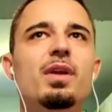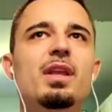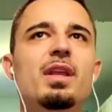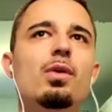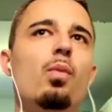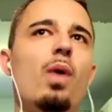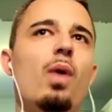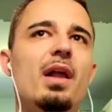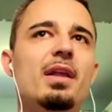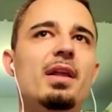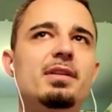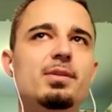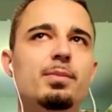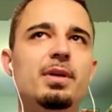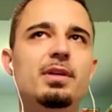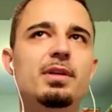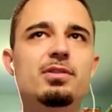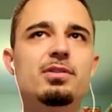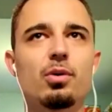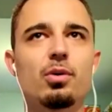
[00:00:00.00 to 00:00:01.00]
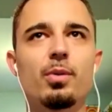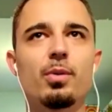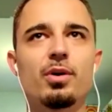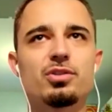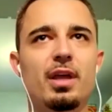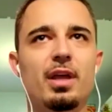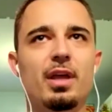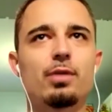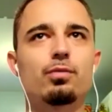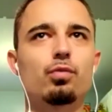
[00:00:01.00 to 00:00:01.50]
we didn't want it to be so
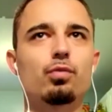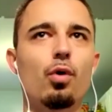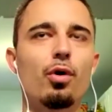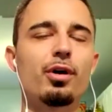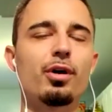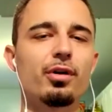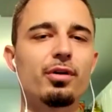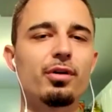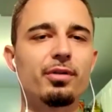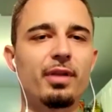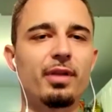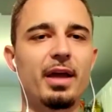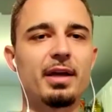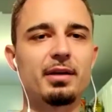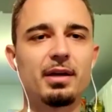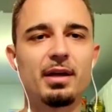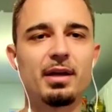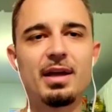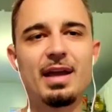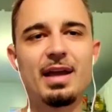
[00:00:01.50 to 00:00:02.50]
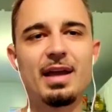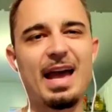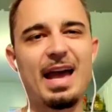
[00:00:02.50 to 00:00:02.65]
much, like, royal, like,